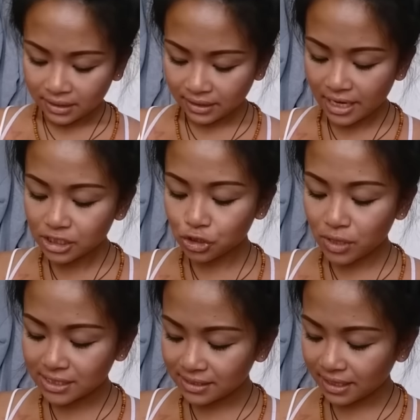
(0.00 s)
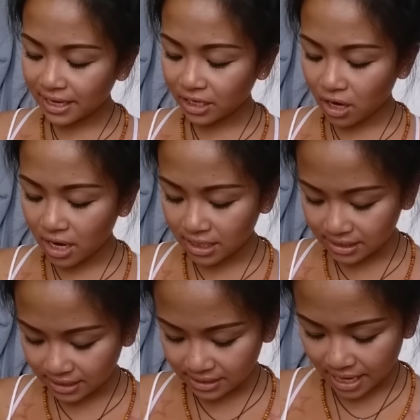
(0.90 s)
The next dress dress that I
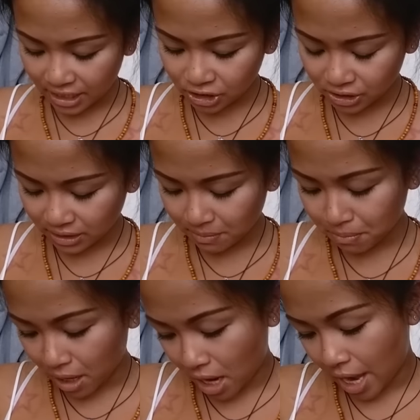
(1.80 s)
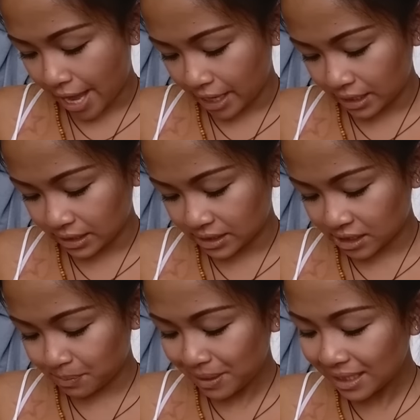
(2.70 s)
got is actually by
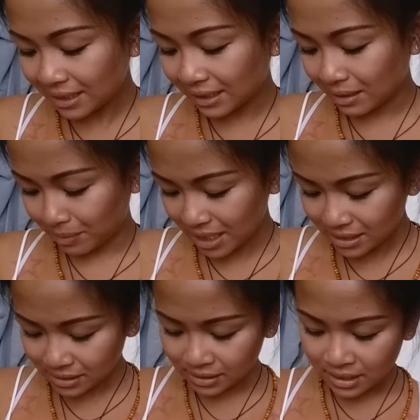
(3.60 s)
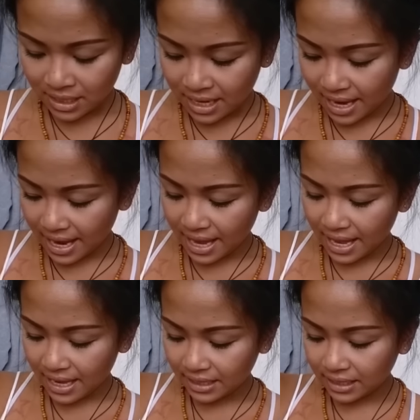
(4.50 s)
Speed Limit,
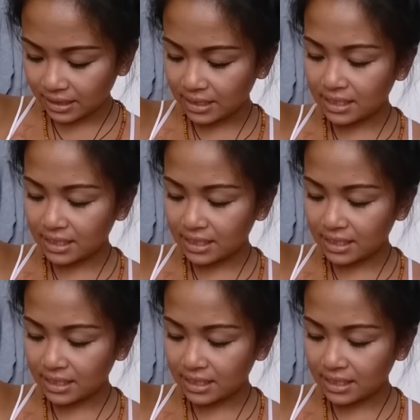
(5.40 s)
and